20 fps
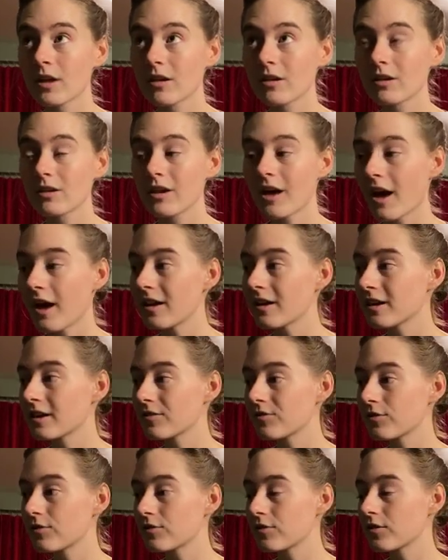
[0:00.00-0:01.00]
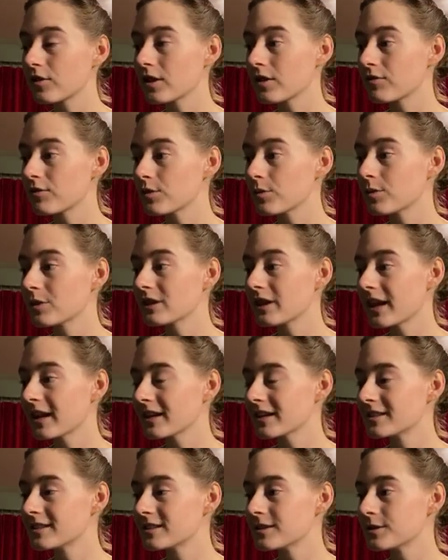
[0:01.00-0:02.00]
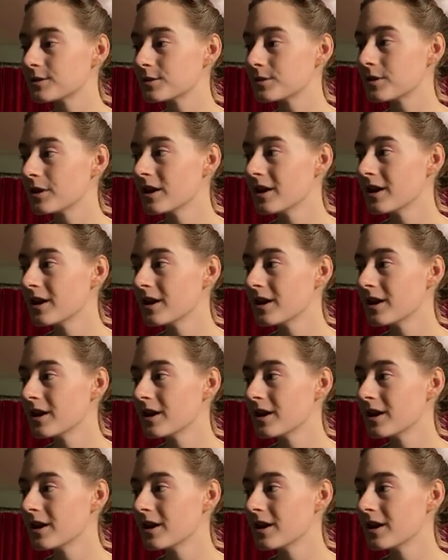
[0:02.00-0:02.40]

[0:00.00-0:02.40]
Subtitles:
yeah, if you would like to